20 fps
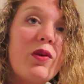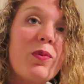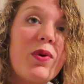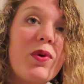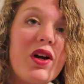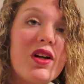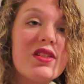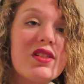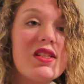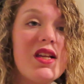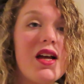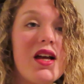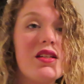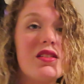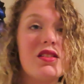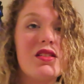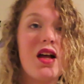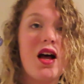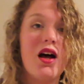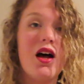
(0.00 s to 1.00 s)
the
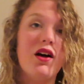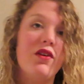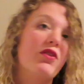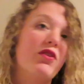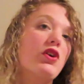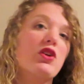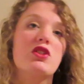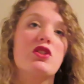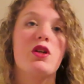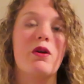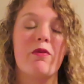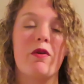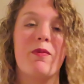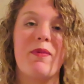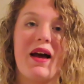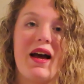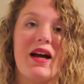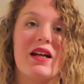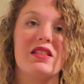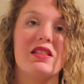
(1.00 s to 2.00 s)
process of her Tubie
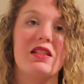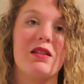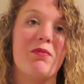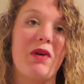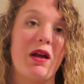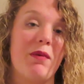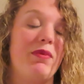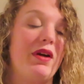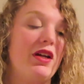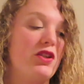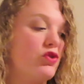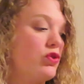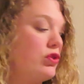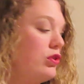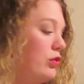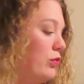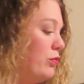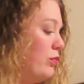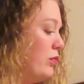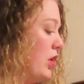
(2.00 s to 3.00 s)
Pads in my
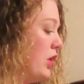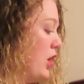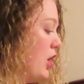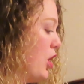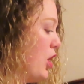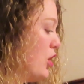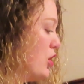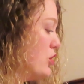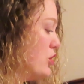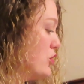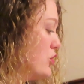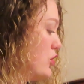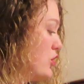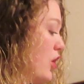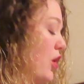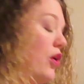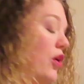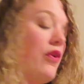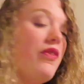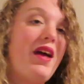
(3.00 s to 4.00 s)
bedroom. So
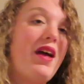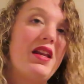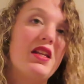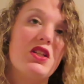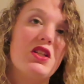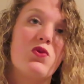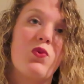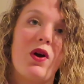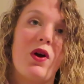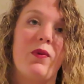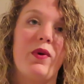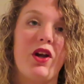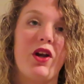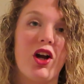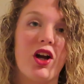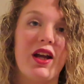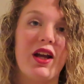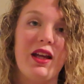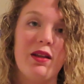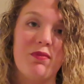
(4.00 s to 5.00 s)
that is why we
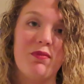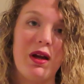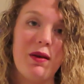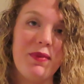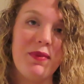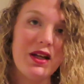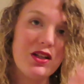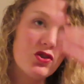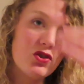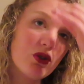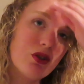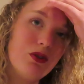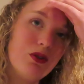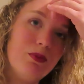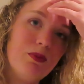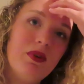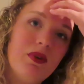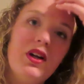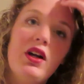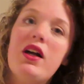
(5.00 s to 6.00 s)
are in my
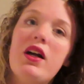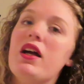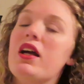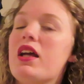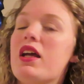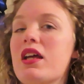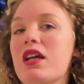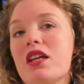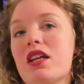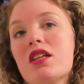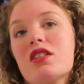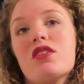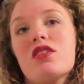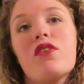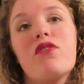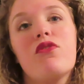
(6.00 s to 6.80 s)
bedroom, is